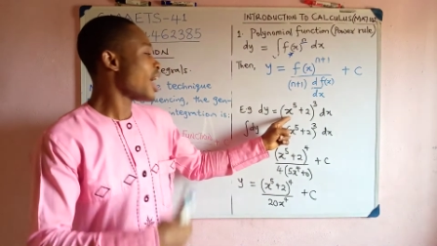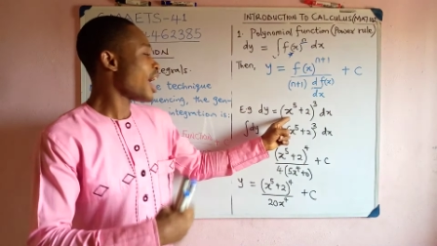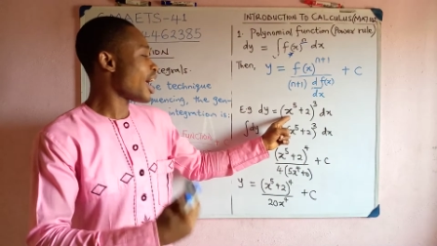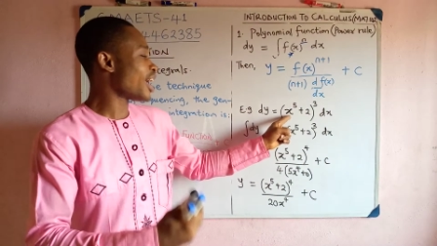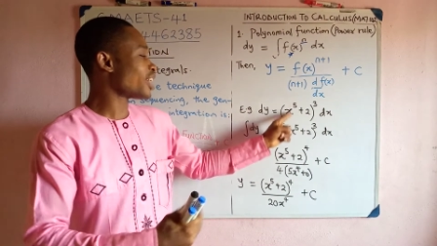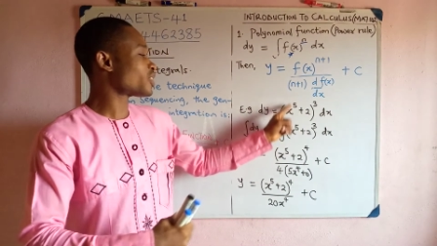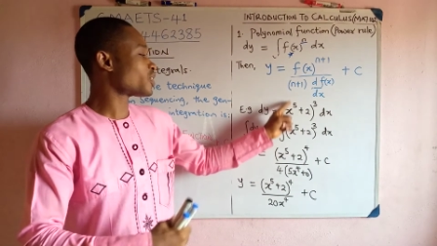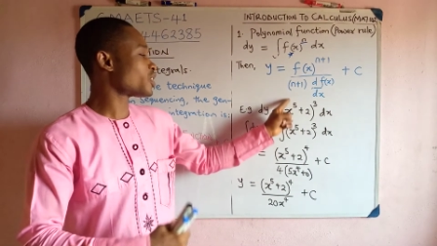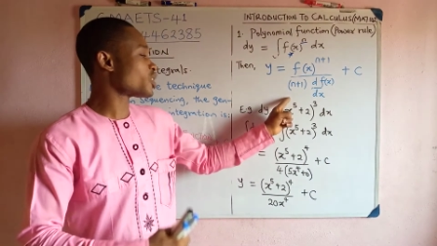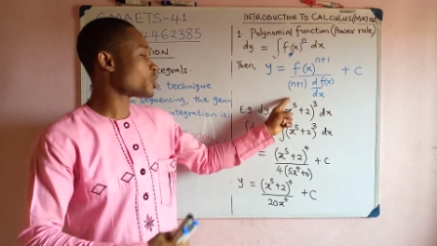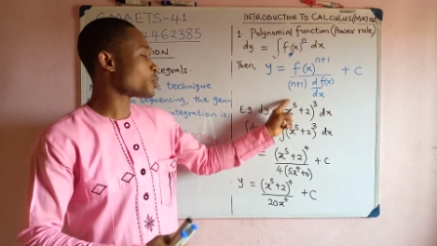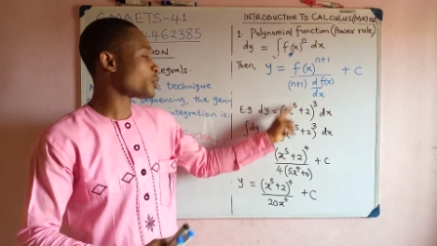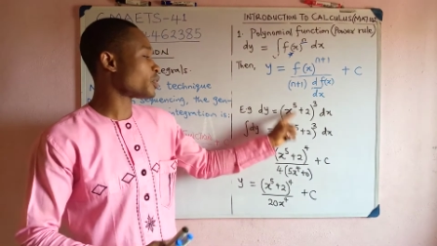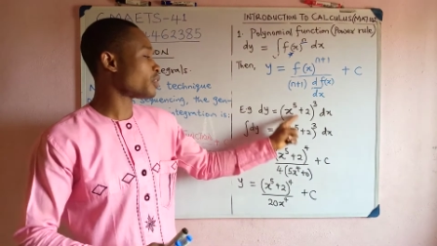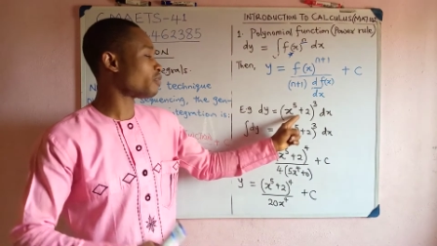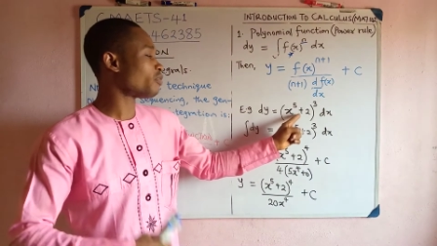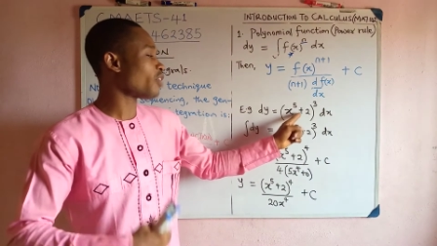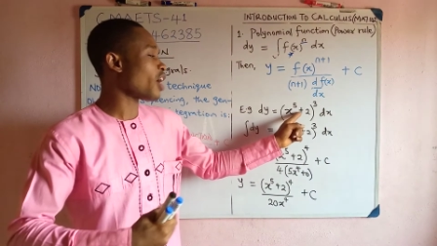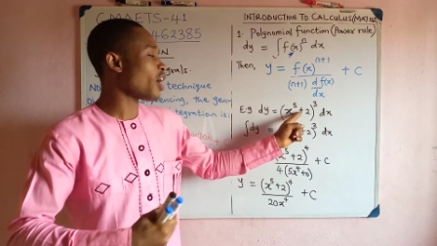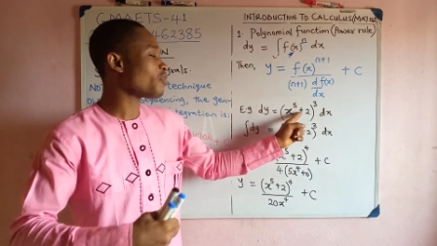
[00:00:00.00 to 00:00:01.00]
x raised to
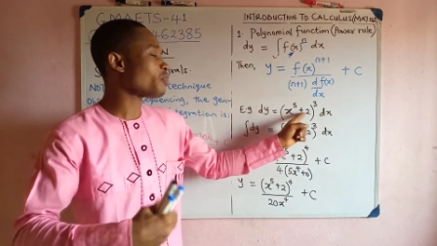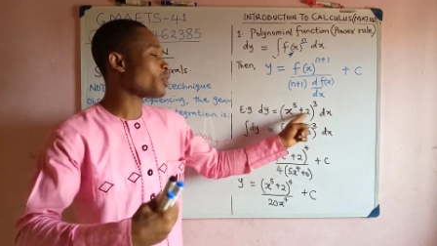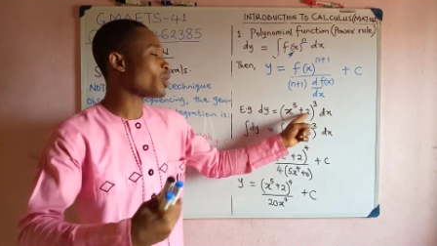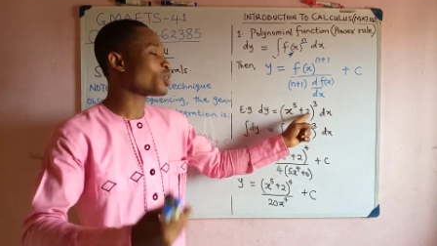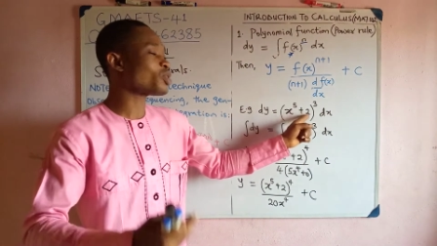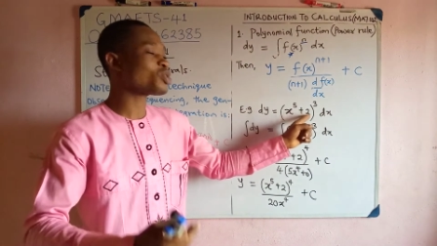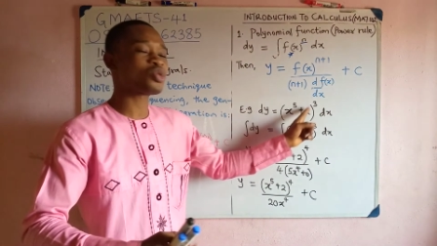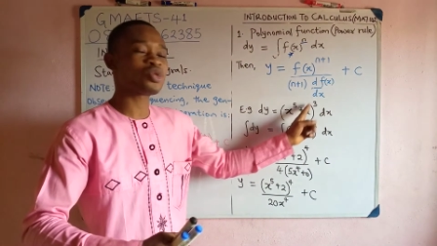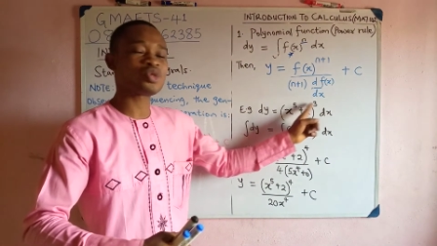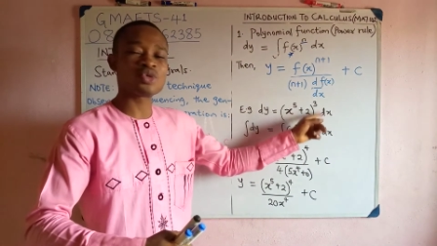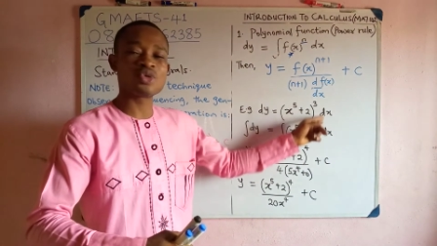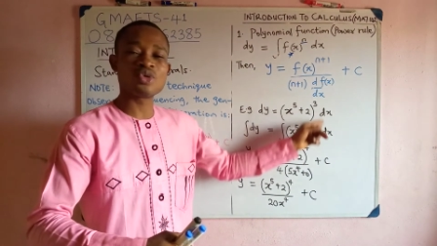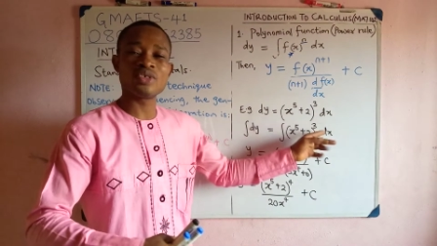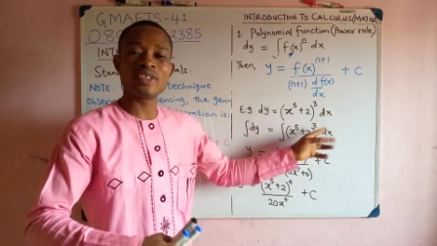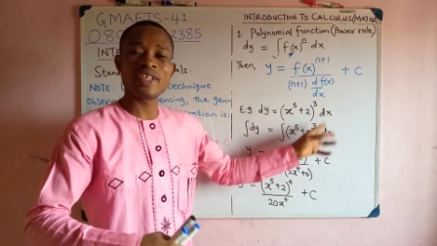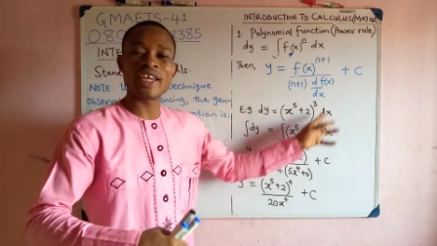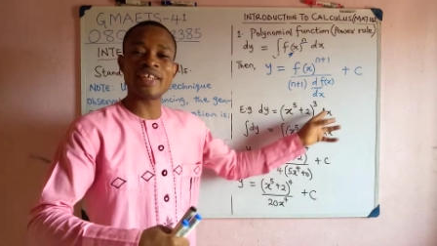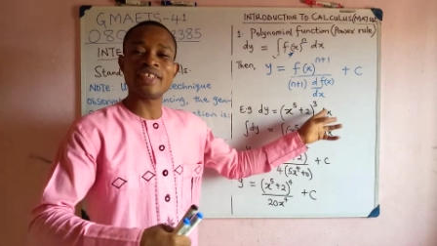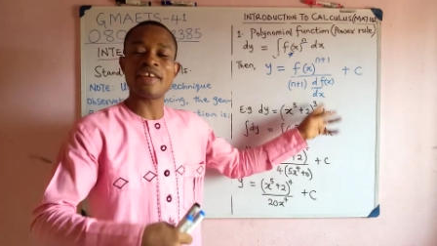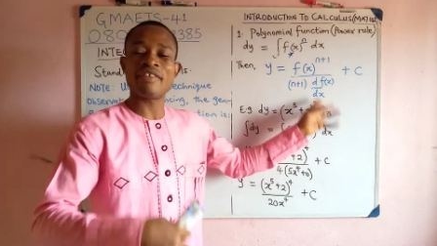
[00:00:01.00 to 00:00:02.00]
power 5 plus
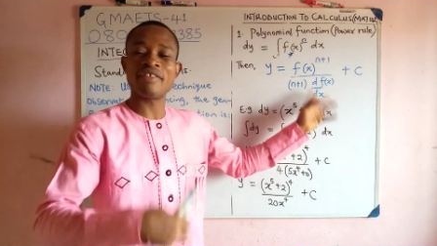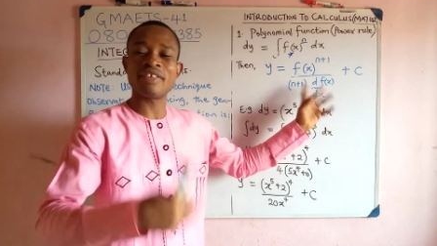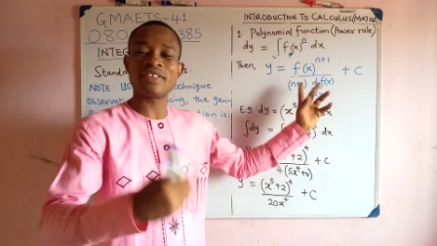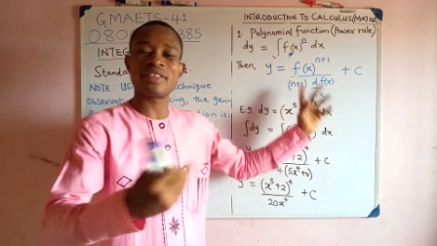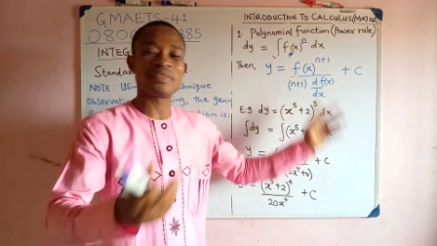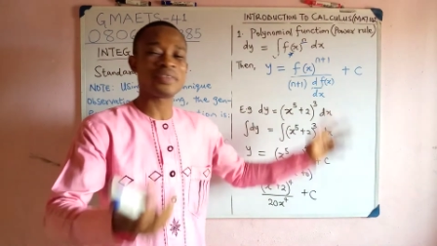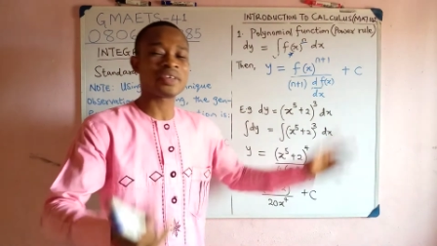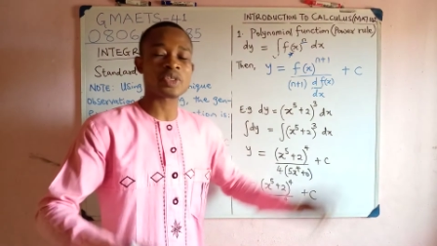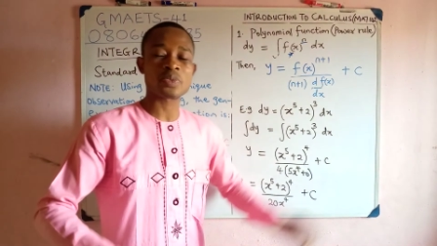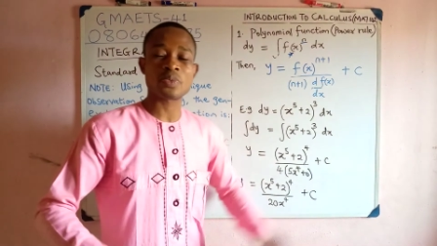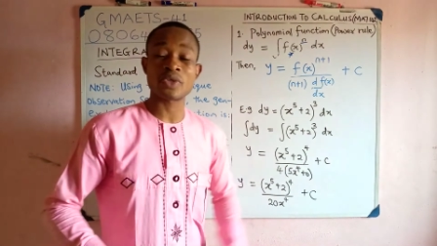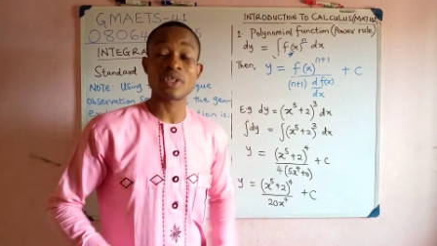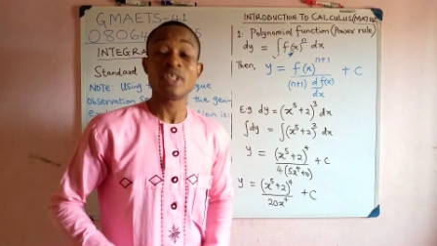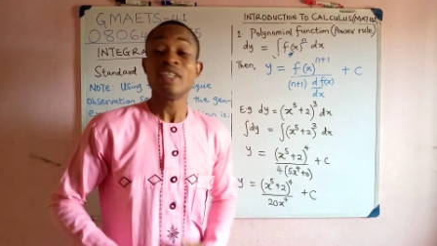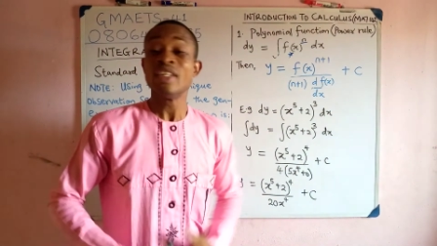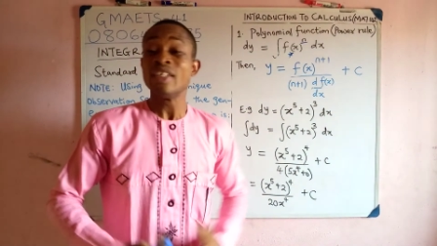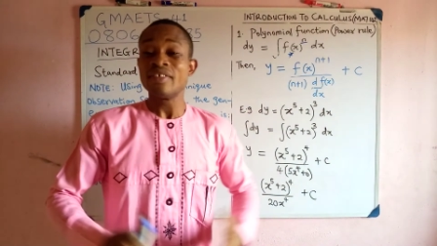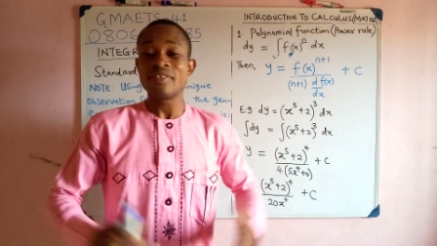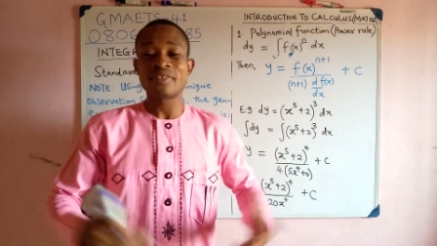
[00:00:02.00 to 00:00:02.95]
2 then everything raised power